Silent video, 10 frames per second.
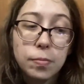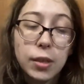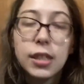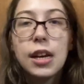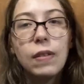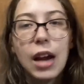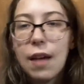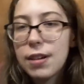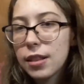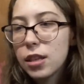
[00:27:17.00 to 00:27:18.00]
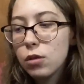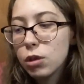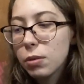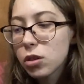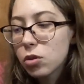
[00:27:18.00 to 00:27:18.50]
Didn't even have it at the used
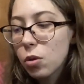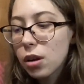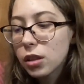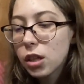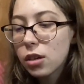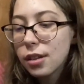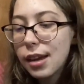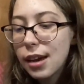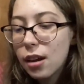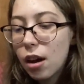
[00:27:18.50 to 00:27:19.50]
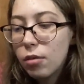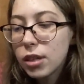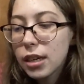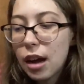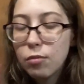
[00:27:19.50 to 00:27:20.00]
bookstore. Literally, I was
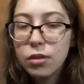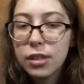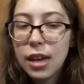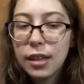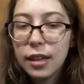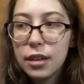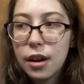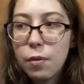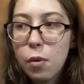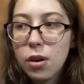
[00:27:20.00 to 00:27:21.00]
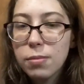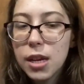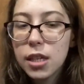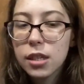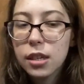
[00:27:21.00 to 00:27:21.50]
like, I'm real sad they didn't have War and
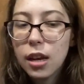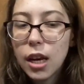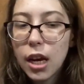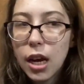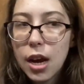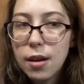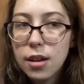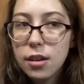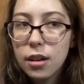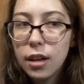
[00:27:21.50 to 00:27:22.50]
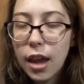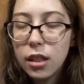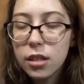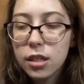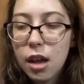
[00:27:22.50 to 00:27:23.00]
Peace. And
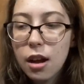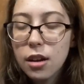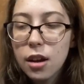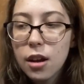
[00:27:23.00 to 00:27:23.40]
Kayla said,